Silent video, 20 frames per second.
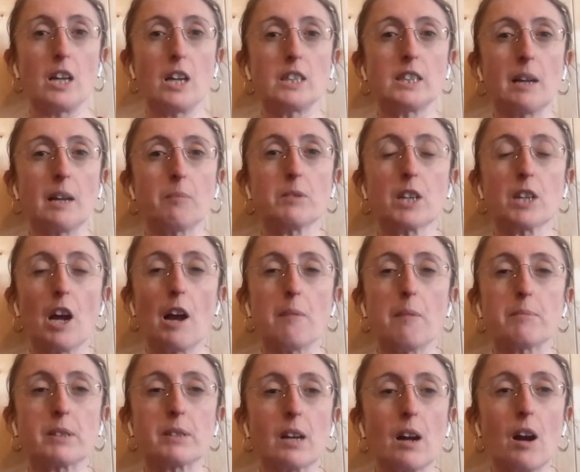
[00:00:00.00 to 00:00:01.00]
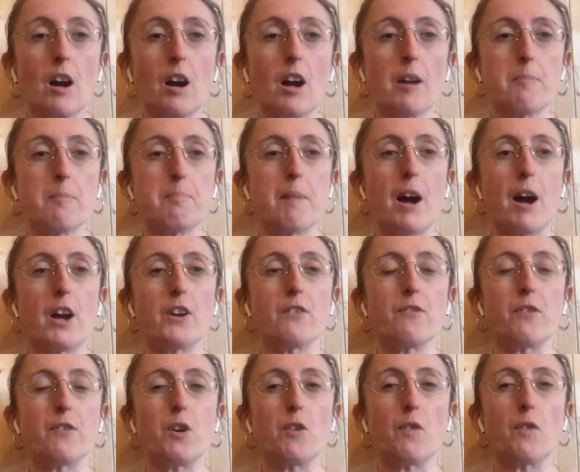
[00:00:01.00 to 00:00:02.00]
sometimes I'm
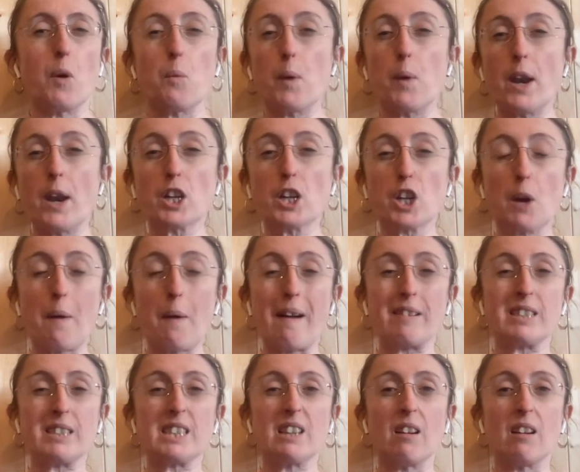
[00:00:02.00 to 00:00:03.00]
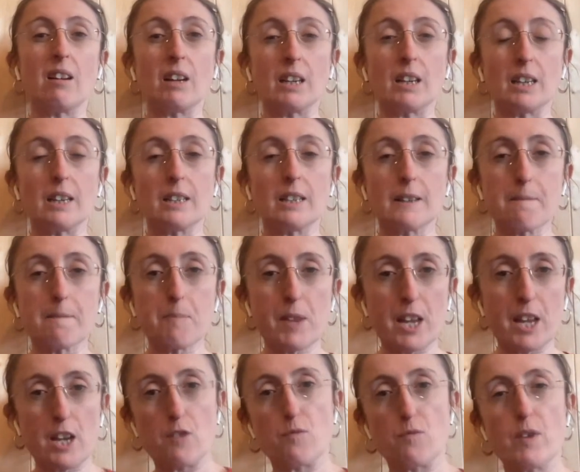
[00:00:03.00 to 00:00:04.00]
mindful, but when I go outside,
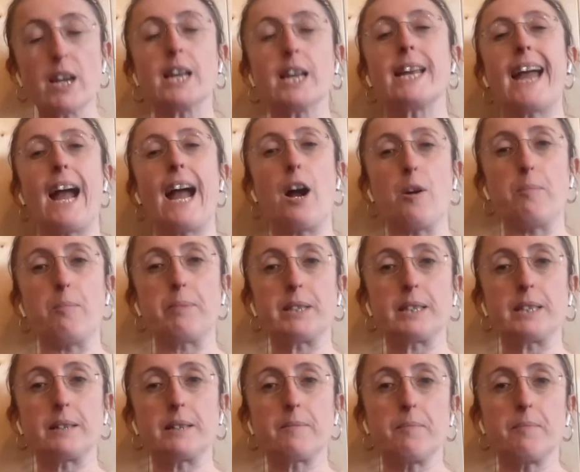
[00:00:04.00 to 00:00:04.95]
it really helps.